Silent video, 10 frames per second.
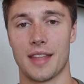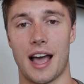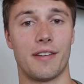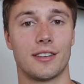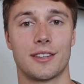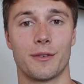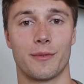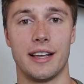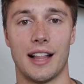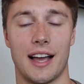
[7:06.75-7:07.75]
I've also
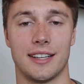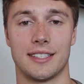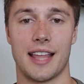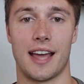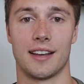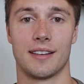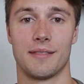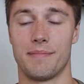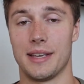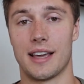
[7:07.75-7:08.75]
realized that
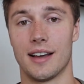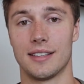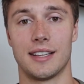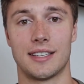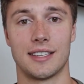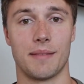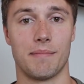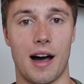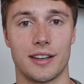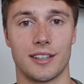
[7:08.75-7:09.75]
because this is a
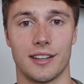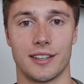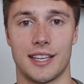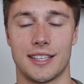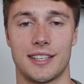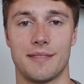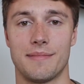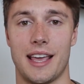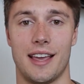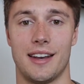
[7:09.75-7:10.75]
modular
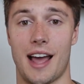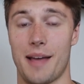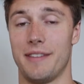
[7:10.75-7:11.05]
system and I'm